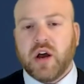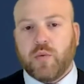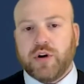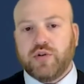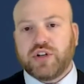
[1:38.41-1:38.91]

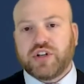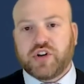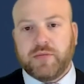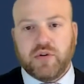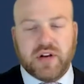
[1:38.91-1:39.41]
When you
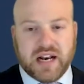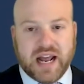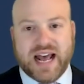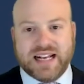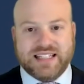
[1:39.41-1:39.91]
distribute an
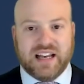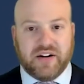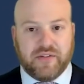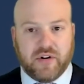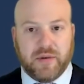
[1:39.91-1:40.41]

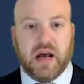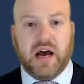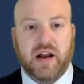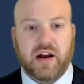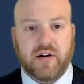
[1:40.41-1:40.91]
asset from an
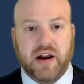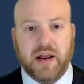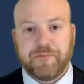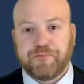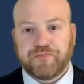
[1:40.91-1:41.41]
I R A,